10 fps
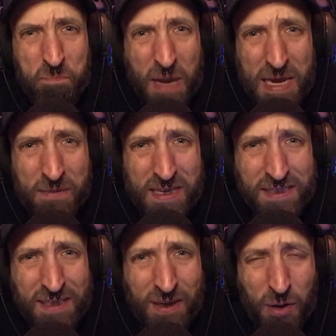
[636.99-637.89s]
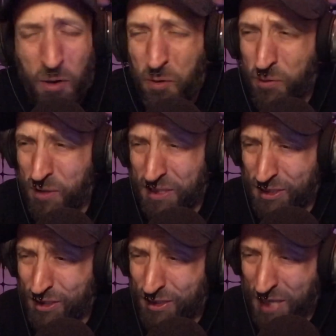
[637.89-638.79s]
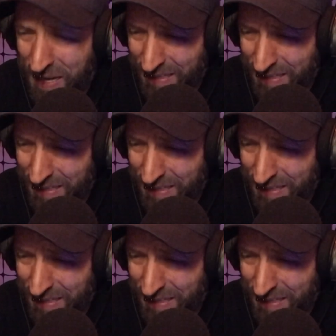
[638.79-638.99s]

Babies. Holy shit.